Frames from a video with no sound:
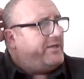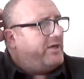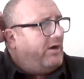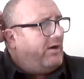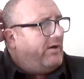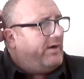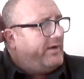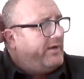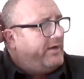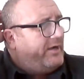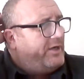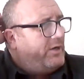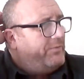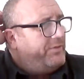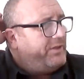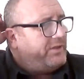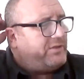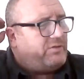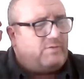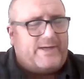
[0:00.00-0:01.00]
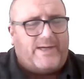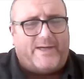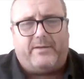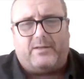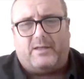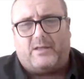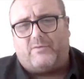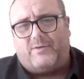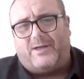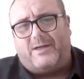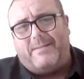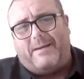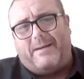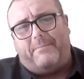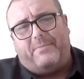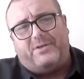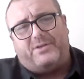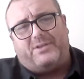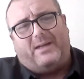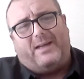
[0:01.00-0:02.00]
heart, and I know the three
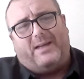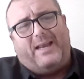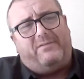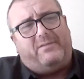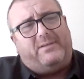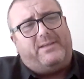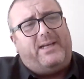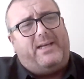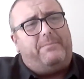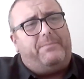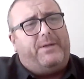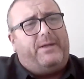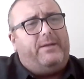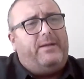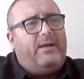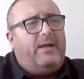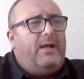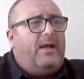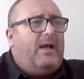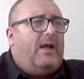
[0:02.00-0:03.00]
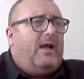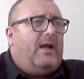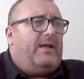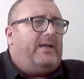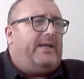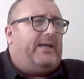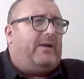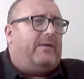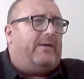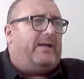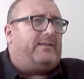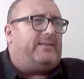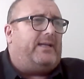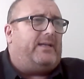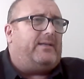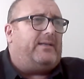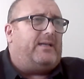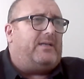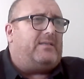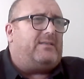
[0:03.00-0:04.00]
members that left it. But you know, I
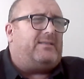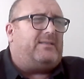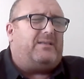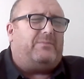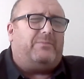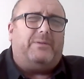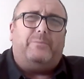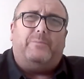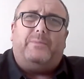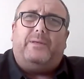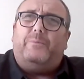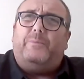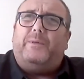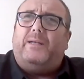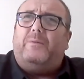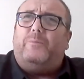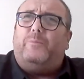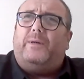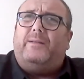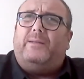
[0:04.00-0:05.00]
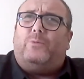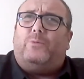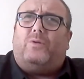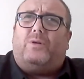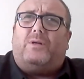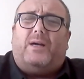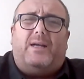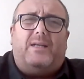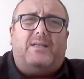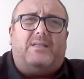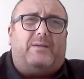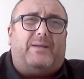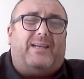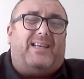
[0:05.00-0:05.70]
think there's with all kinds.